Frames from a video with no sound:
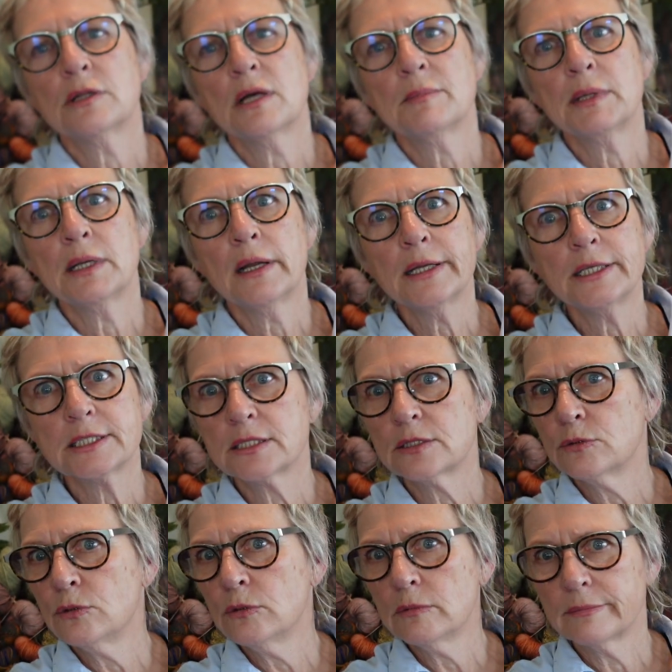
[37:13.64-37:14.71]
I mean,
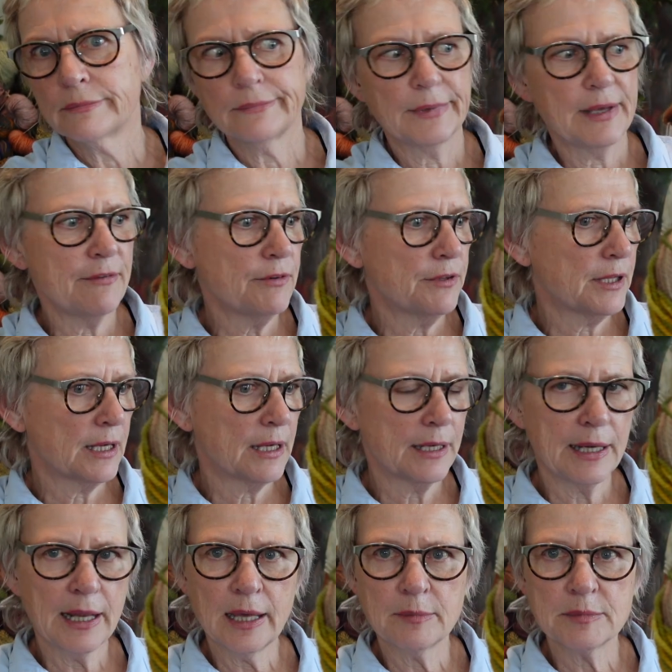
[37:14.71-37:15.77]
everything I
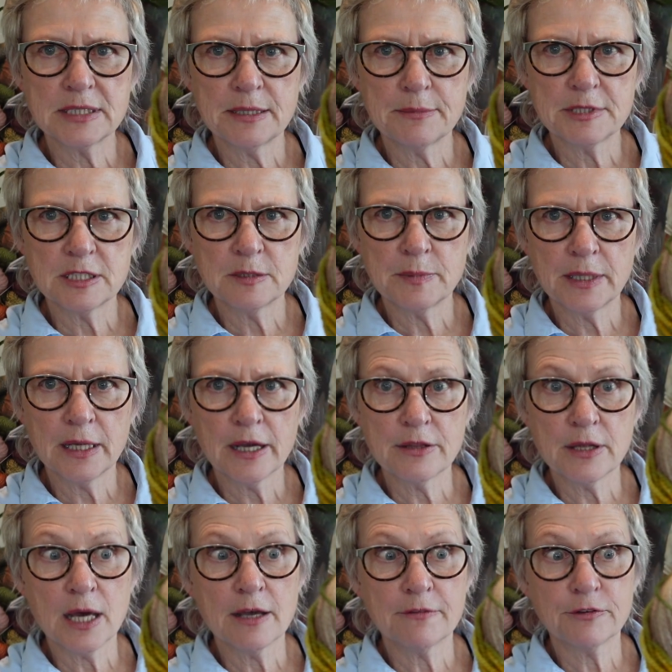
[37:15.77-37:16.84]
name seems to be
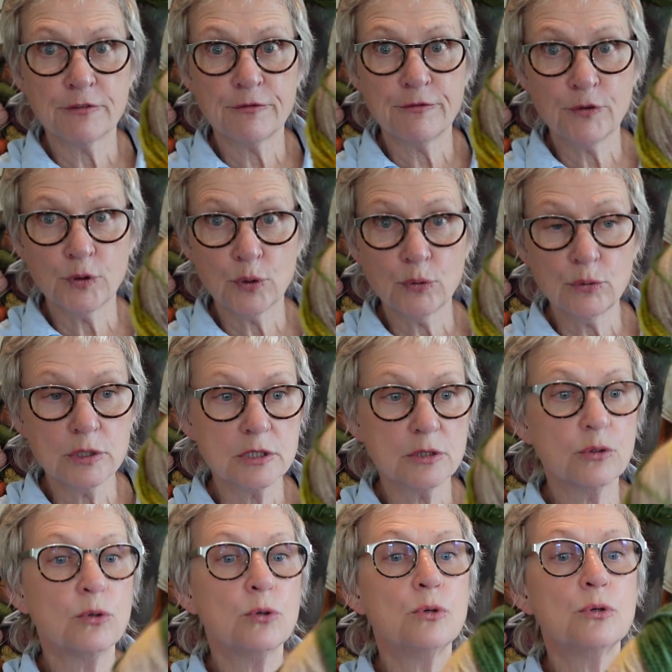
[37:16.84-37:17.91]
either after food
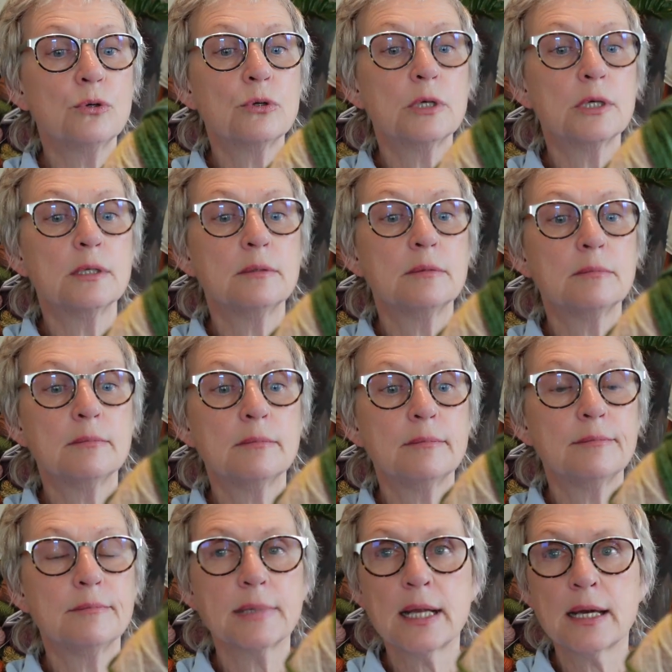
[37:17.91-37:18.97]
or
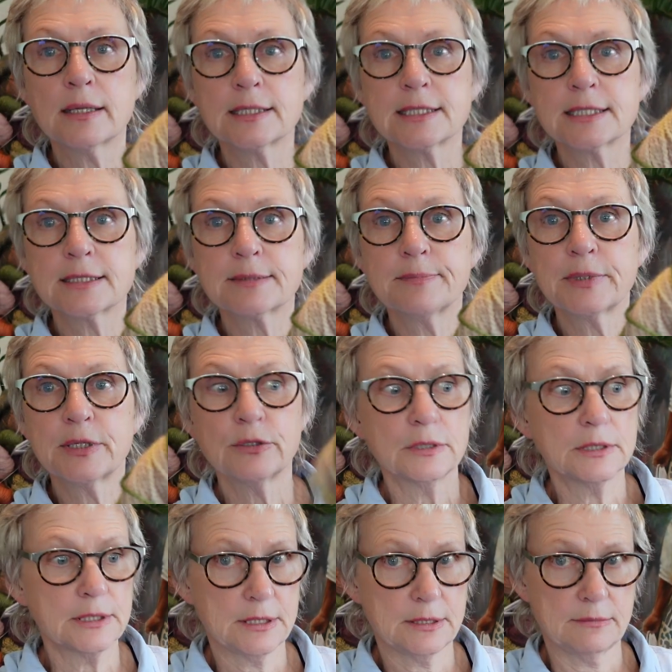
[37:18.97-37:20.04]
plants,
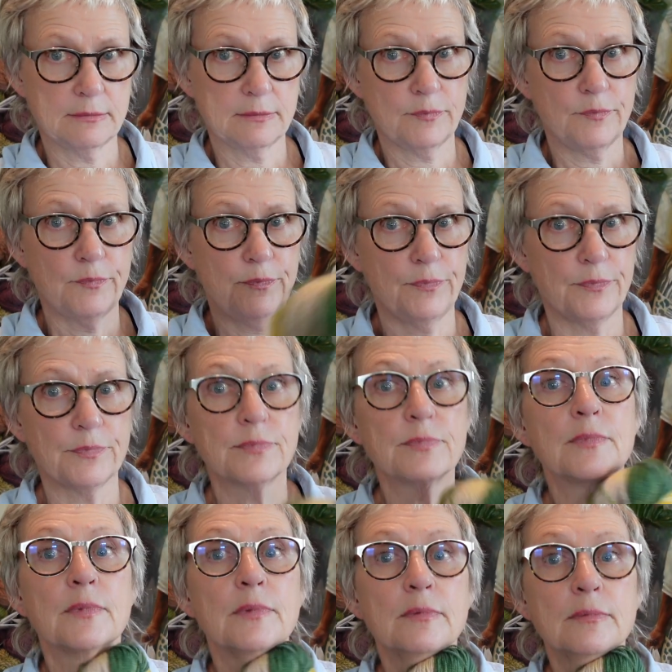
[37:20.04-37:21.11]
because
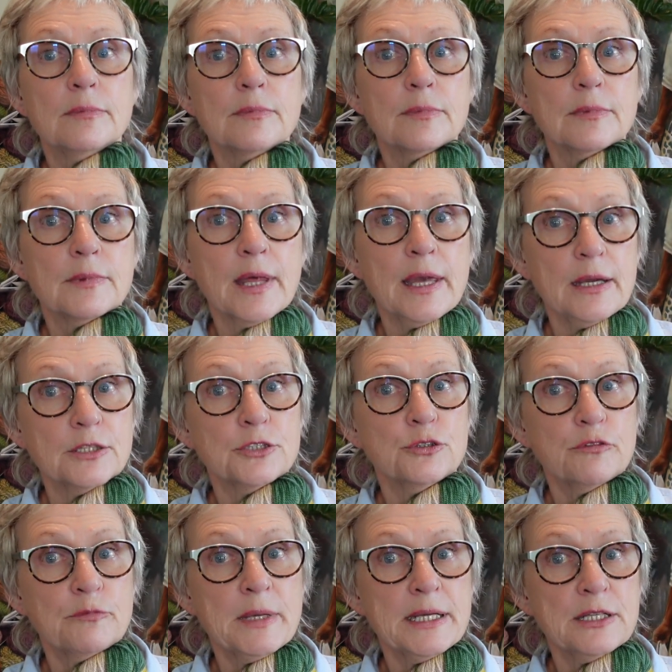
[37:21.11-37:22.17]
they are two
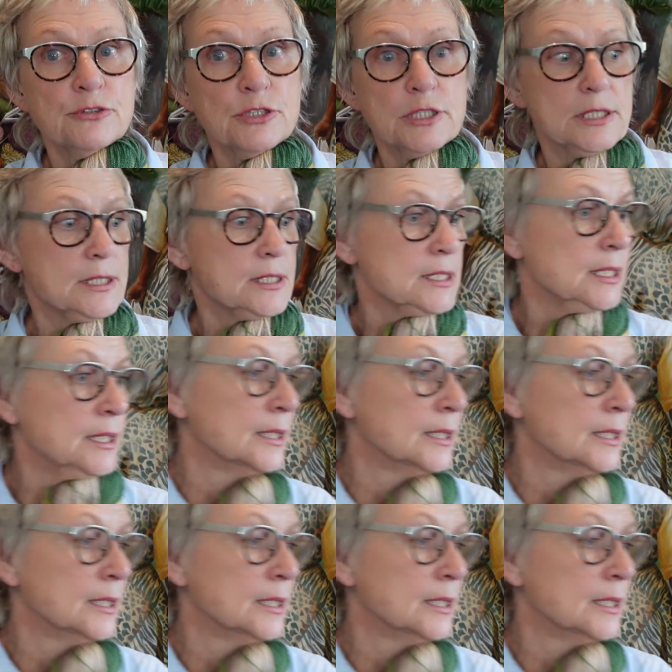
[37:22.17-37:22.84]
of my interests.